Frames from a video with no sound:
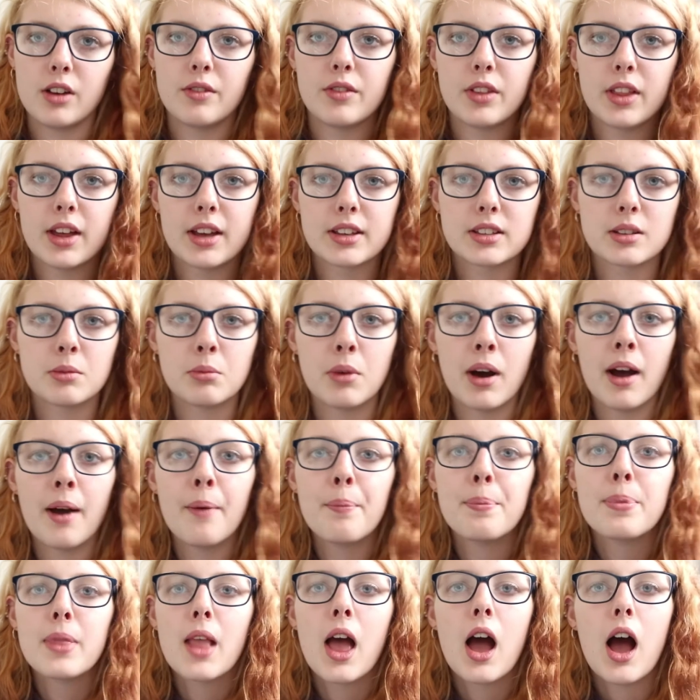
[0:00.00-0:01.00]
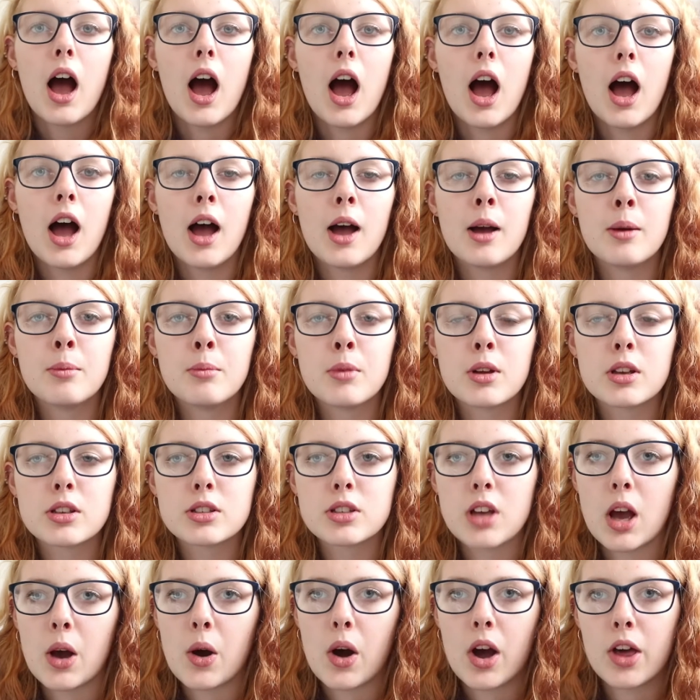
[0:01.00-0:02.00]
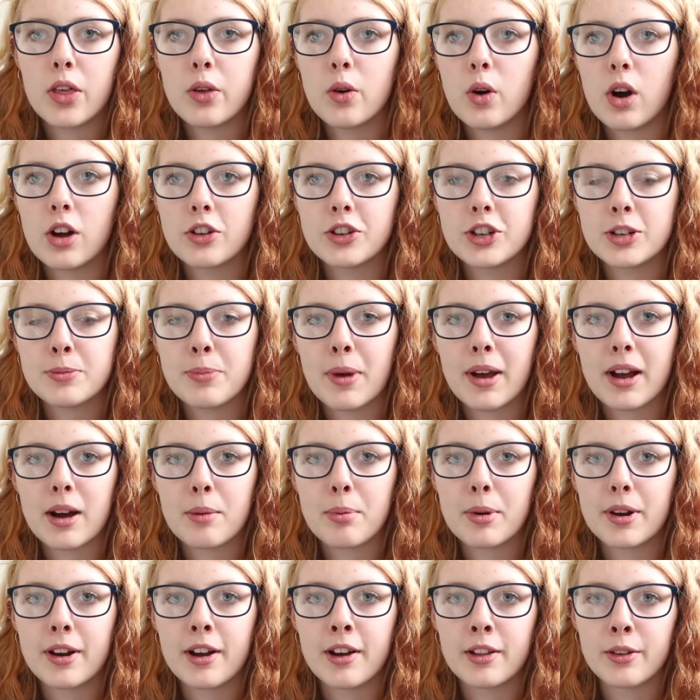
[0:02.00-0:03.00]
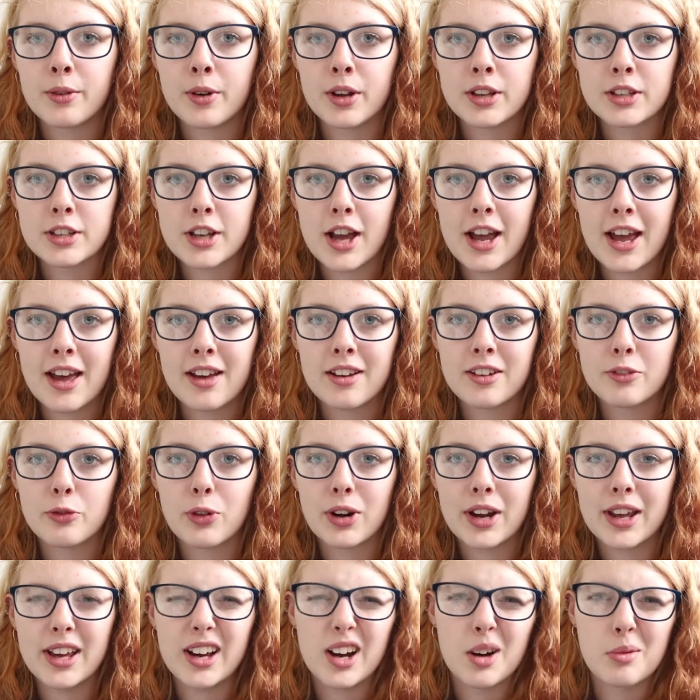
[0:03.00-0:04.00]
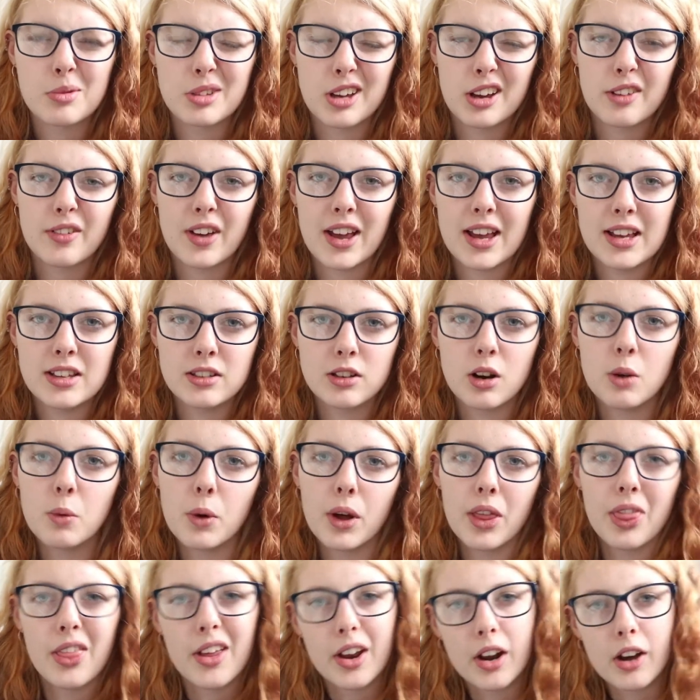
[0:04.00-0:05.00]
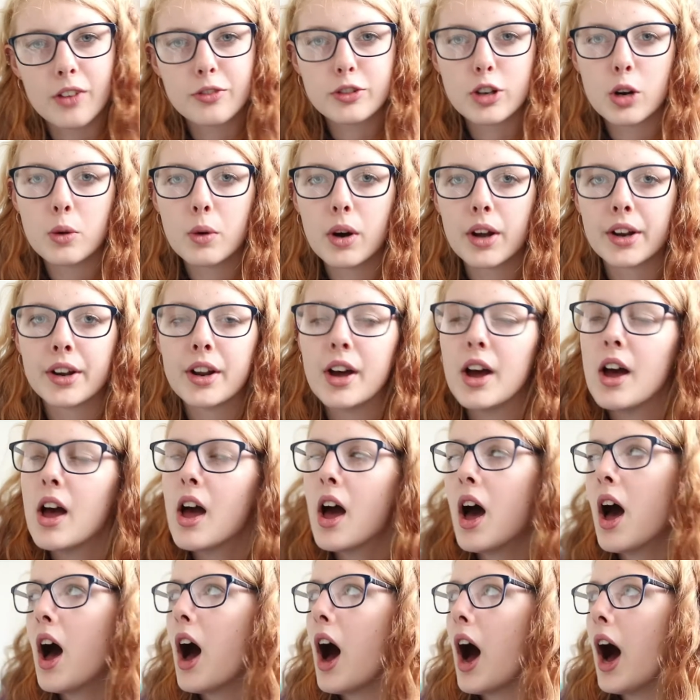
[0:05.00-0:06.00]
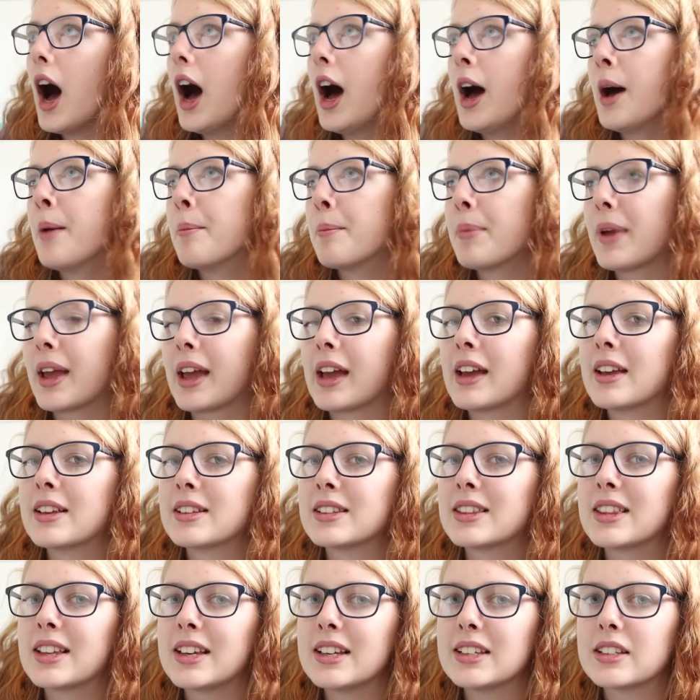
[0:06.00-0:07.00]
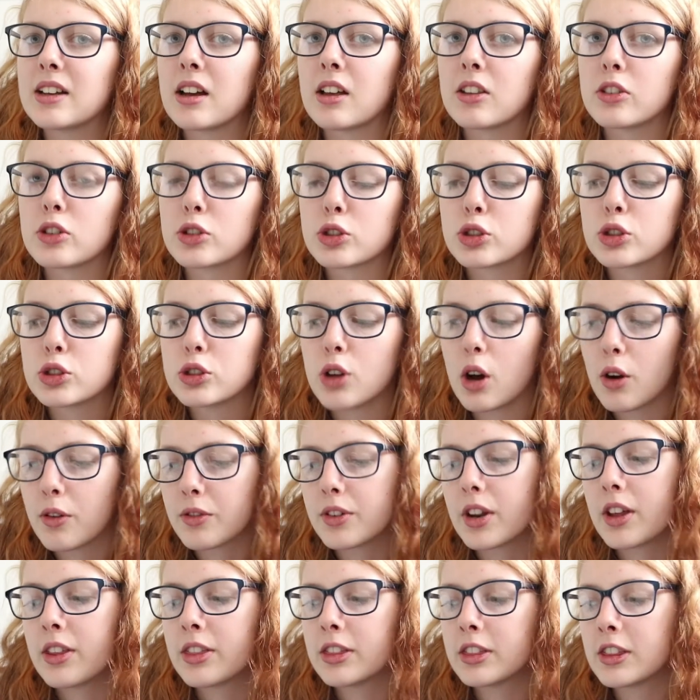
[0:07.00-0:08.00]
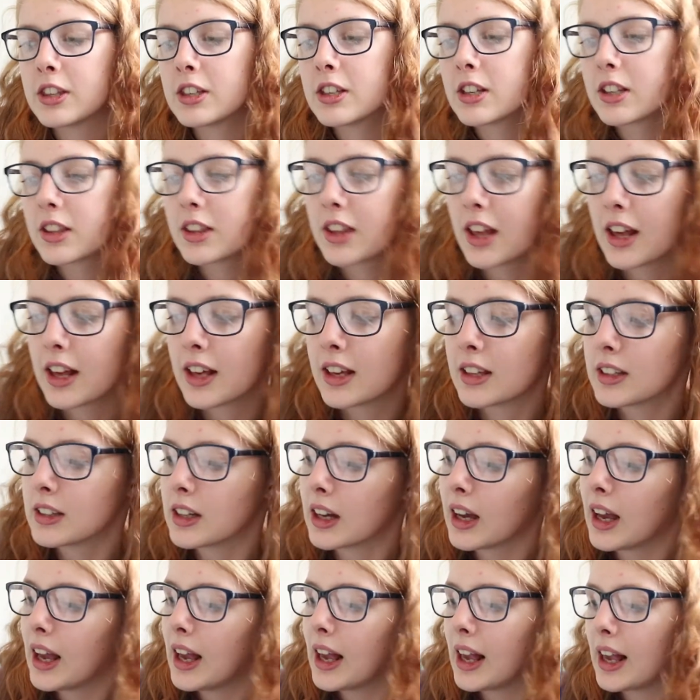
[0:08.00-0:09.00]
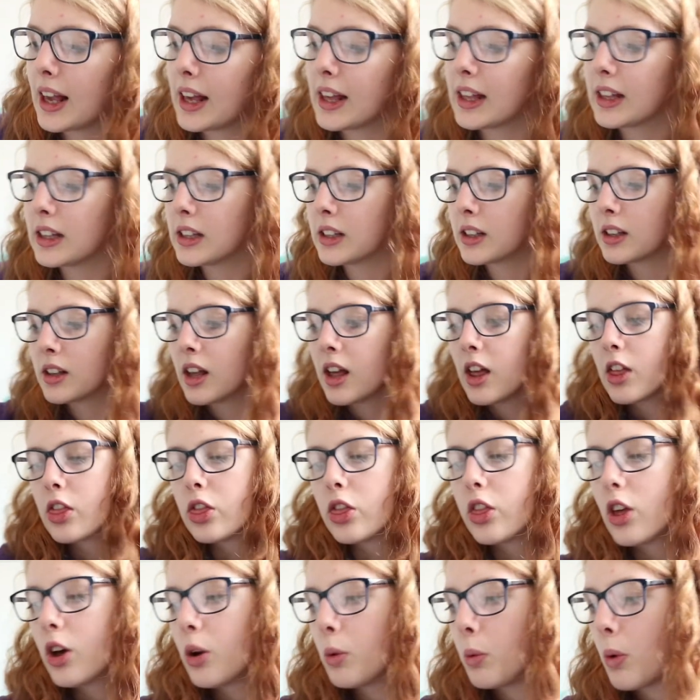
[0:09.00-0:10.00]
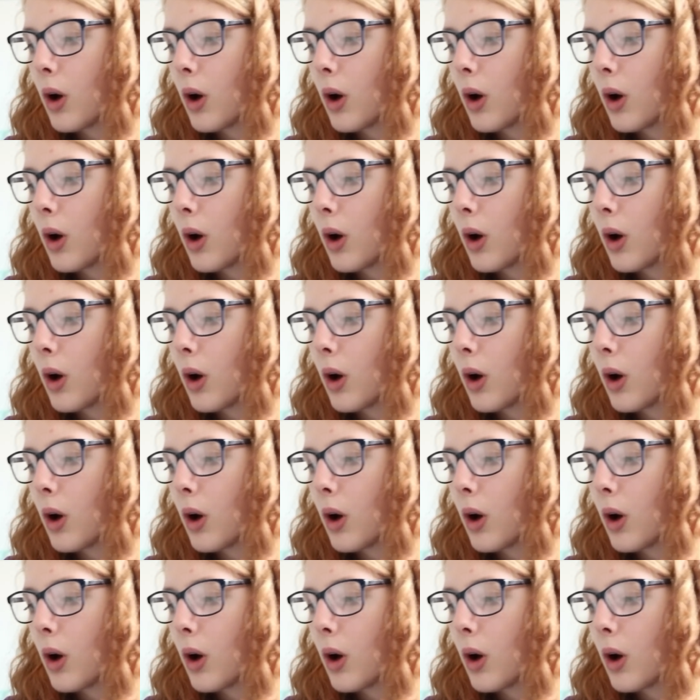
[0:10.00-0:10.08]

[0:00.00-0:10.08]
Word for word: over there somewhere. So I thought I'd just pick up another one, so when he comes over he's got one, then I've got one, because these are the softest thing in the